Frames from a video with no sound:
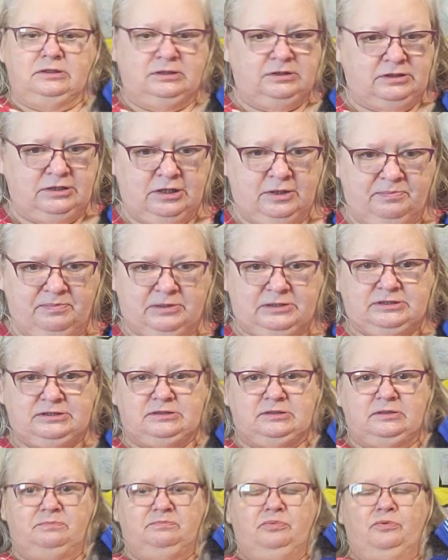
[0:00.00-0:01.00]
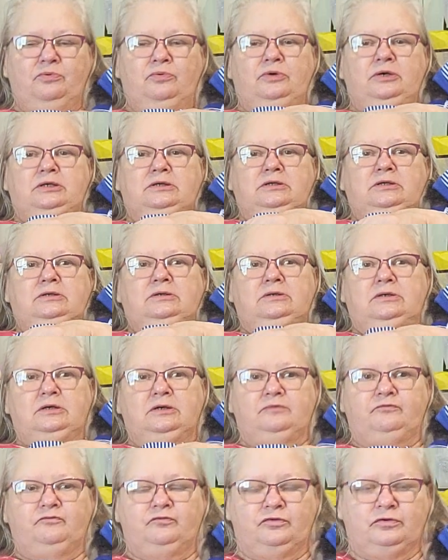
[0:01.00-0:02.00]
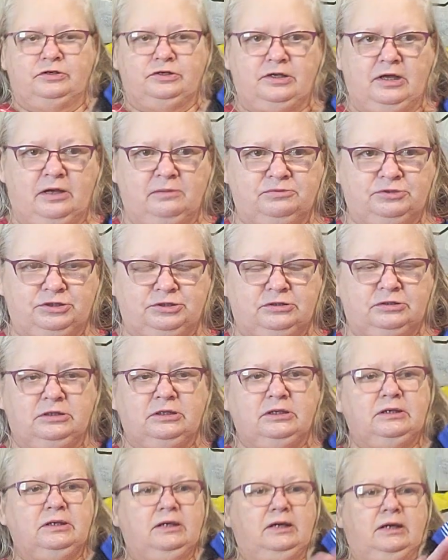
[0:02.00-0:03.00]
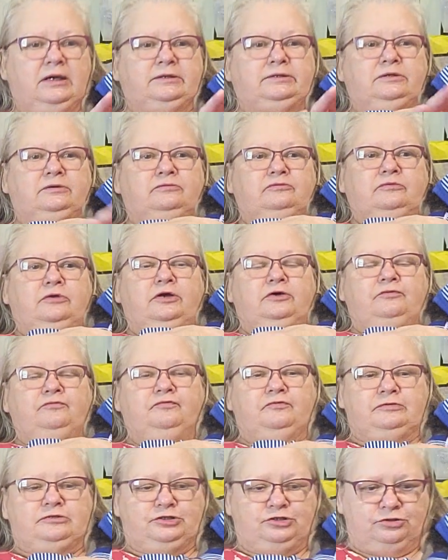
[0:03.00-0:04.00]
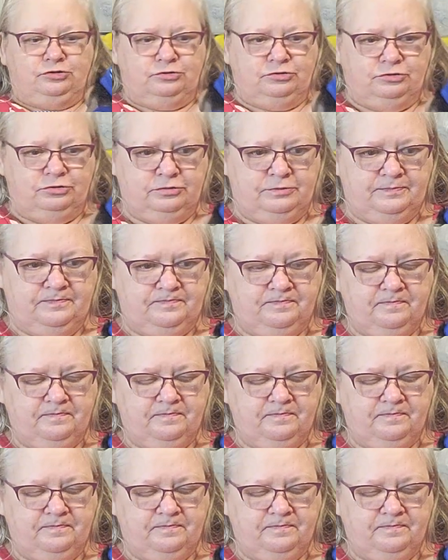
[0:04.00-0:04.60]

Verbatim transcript: end up at some point up for adoption. I don't know for sure.